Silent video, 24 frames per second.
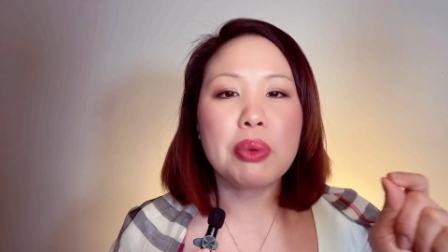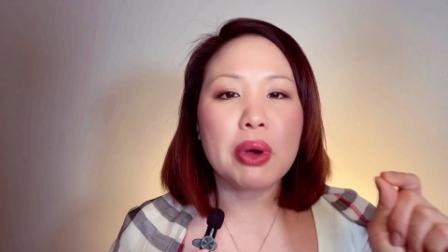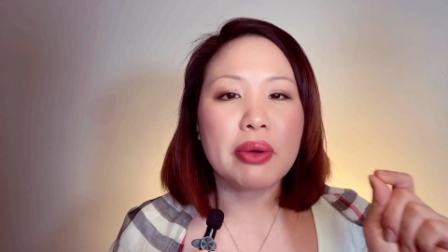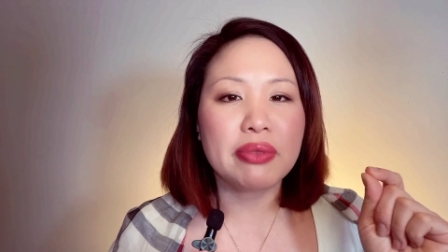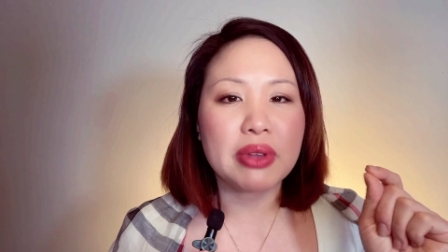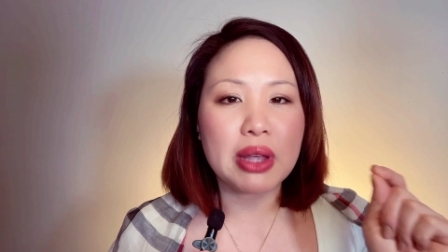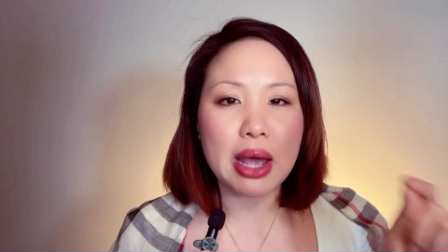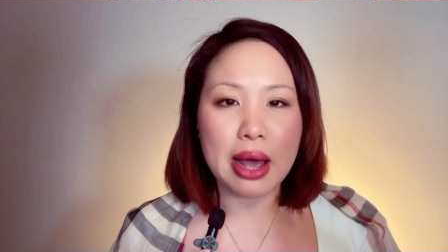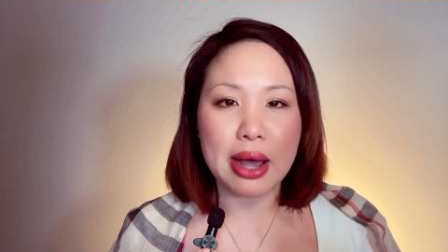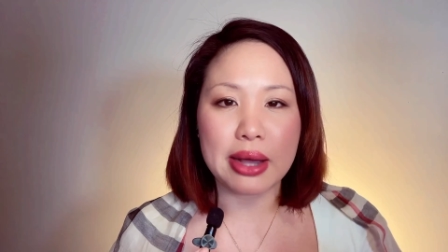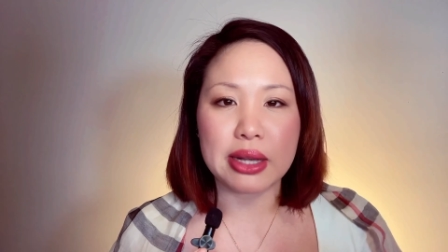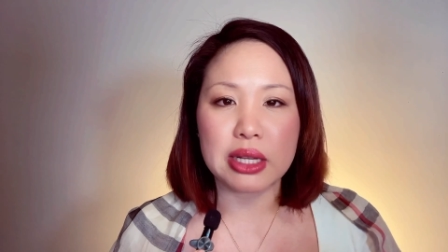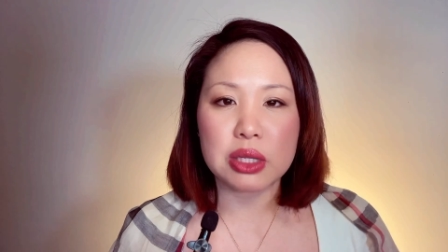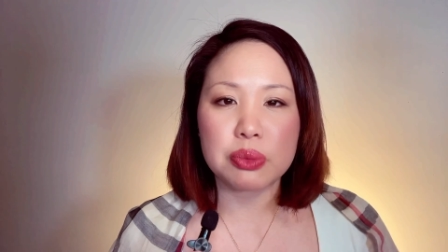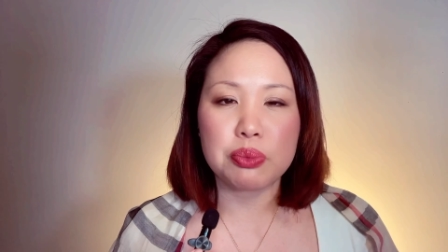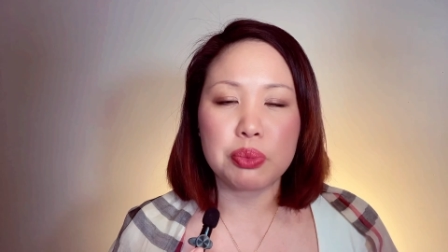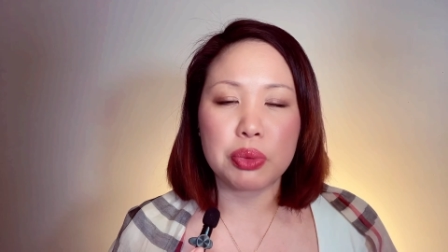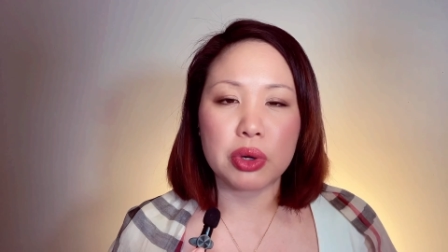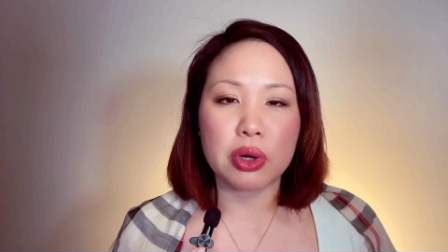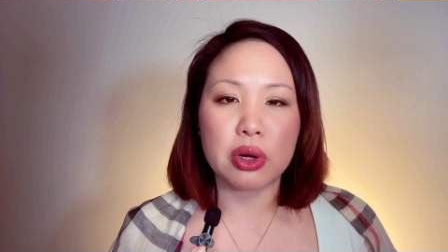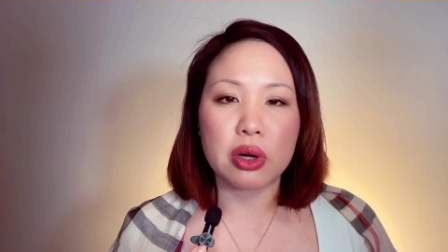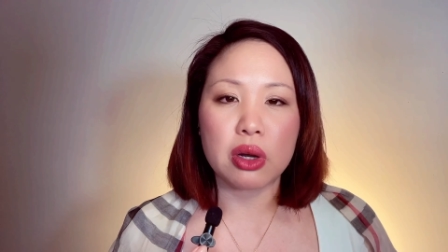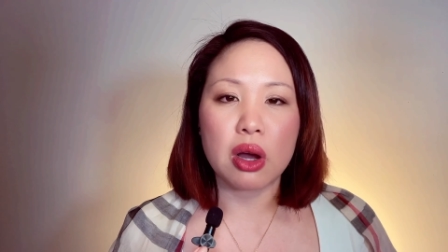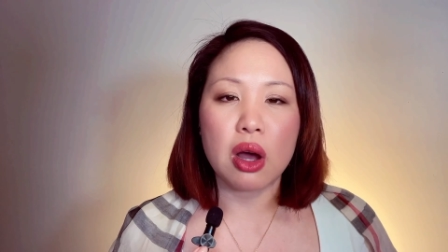of the
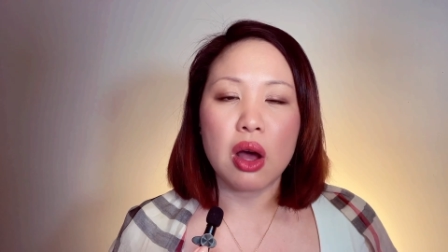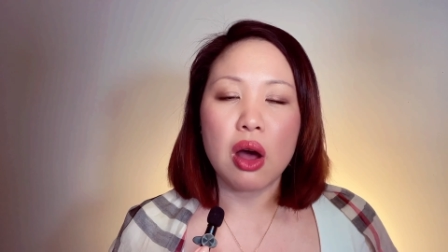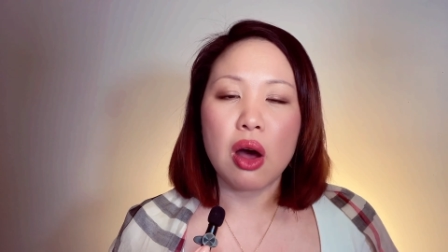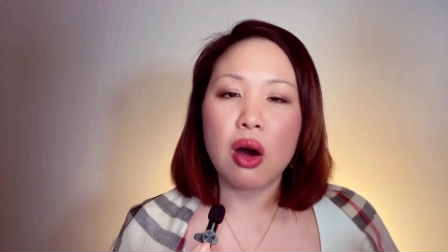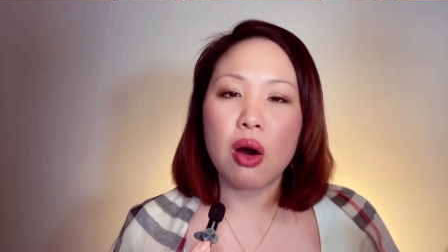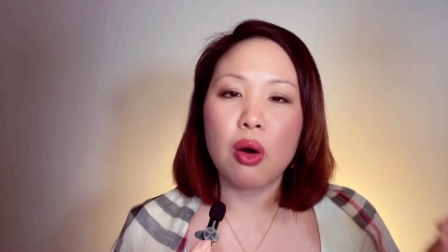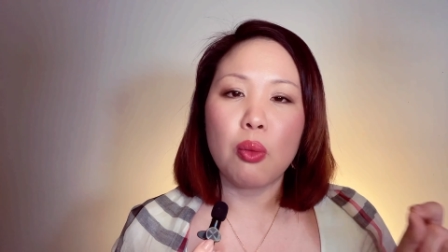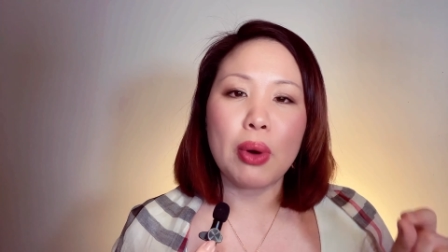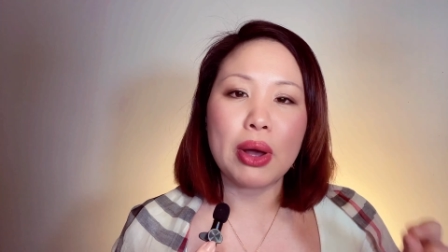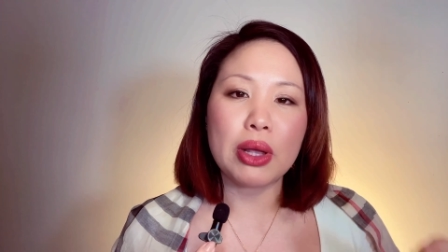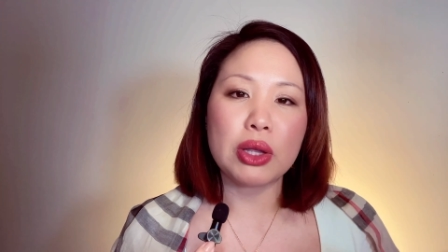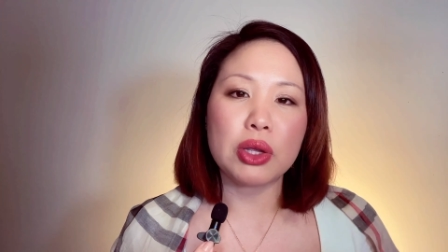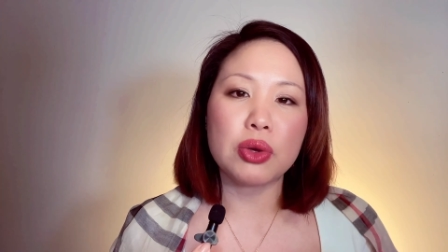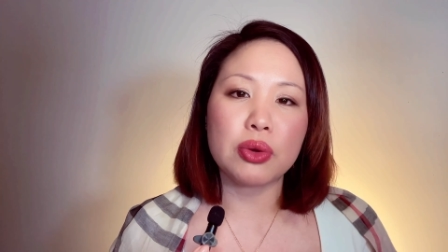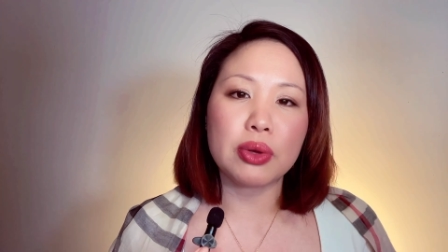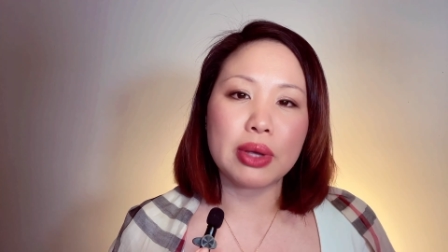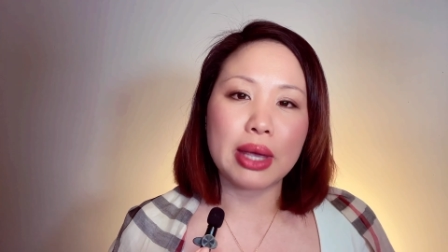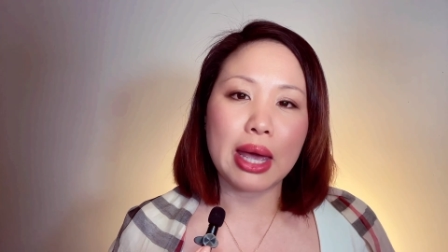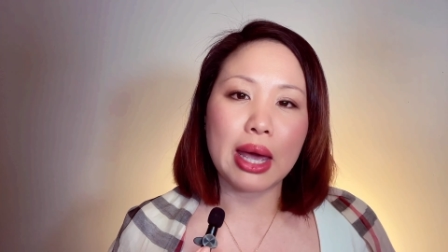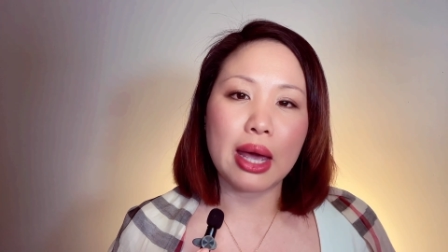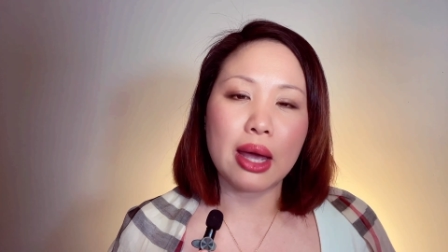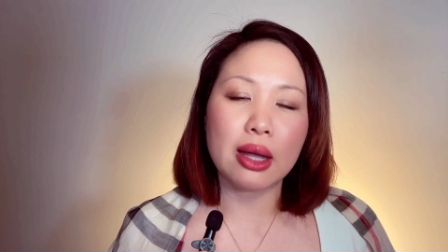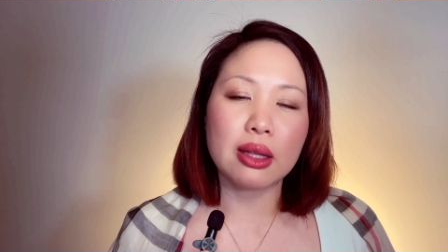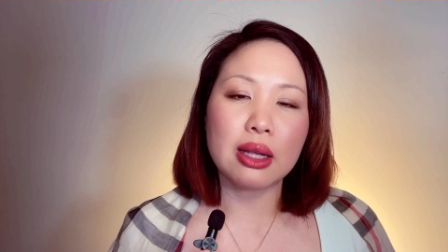iceberg of what you
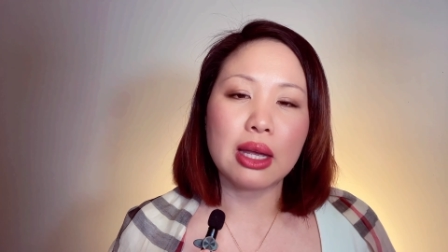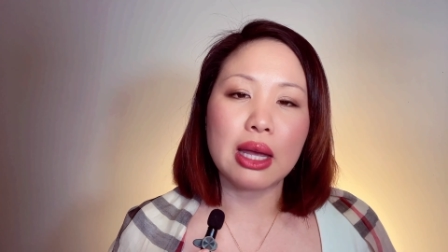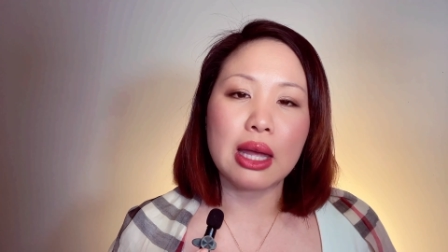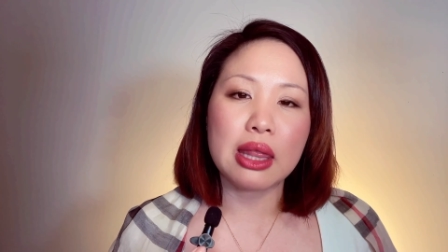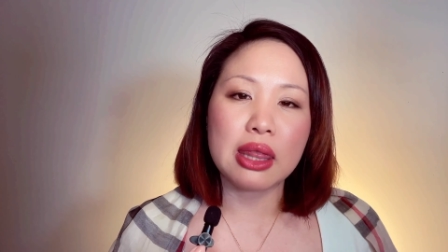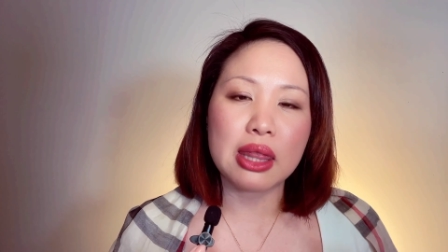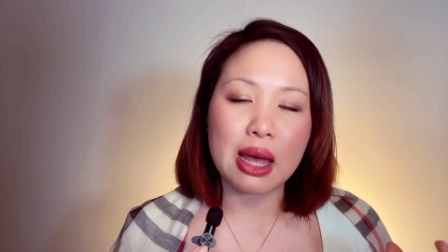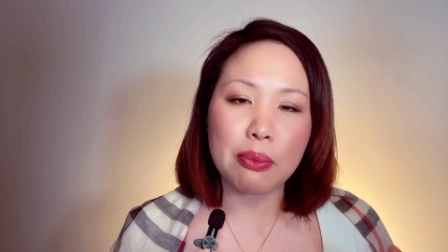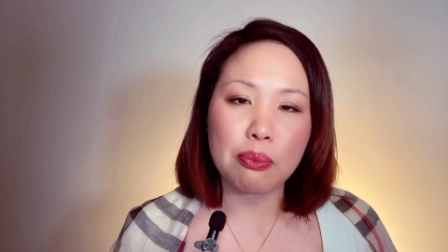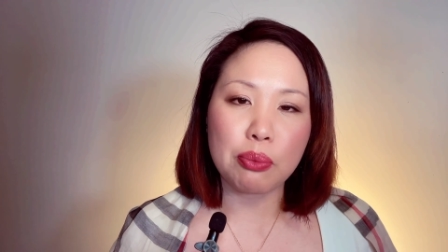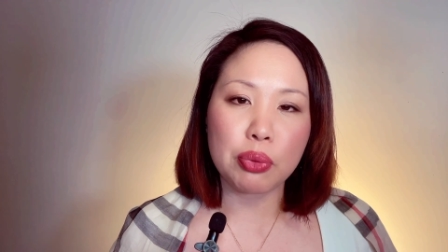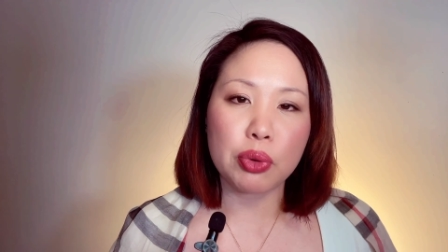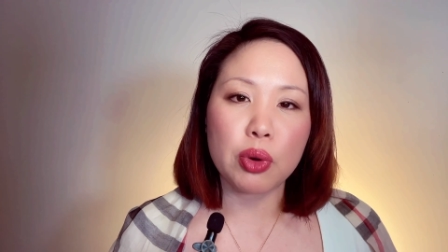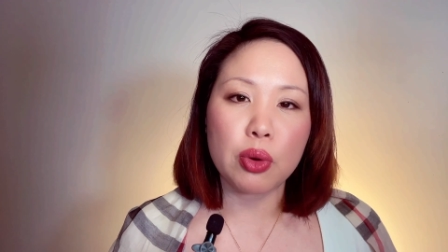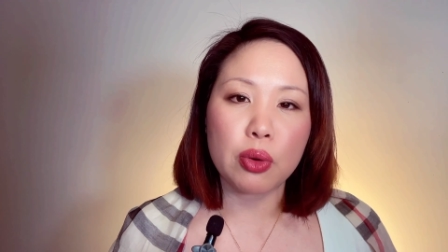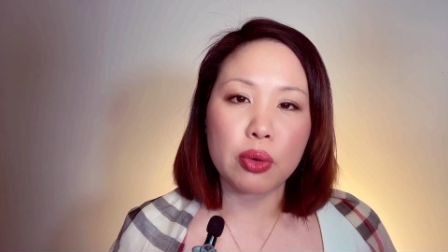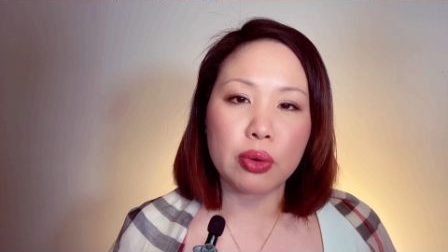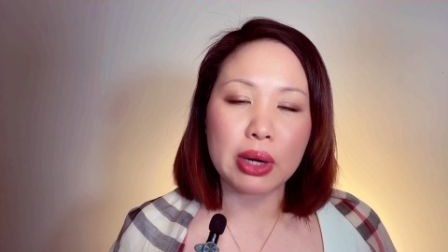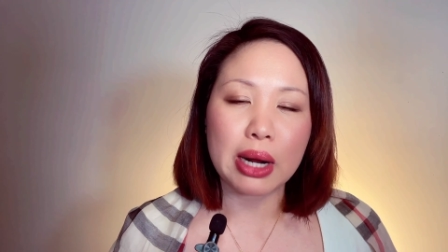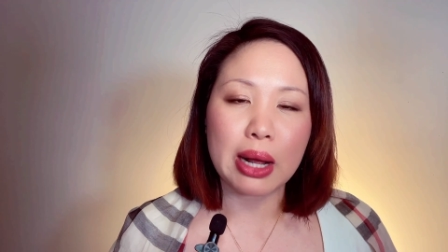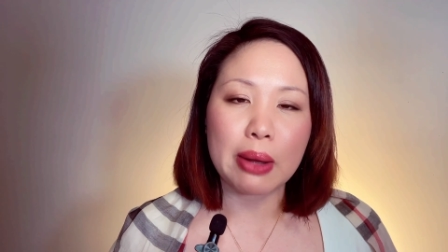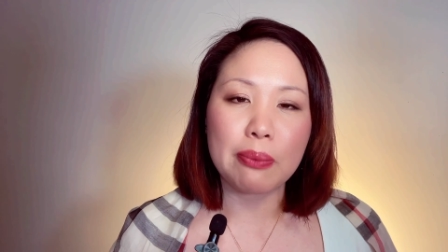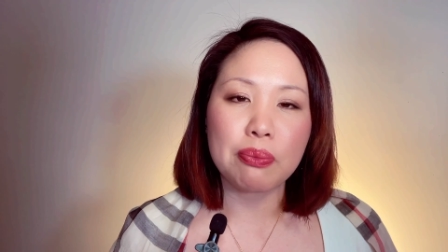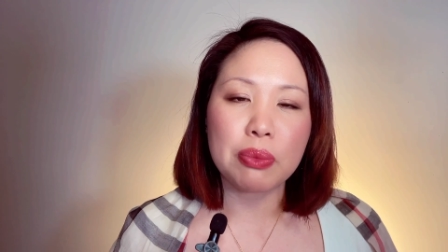get in that
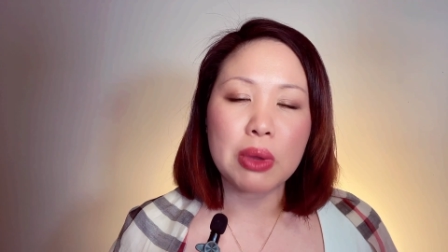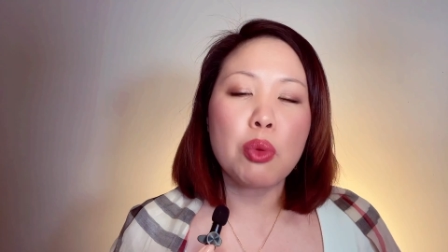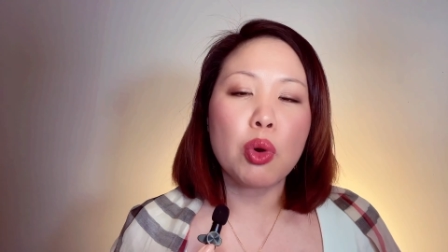program.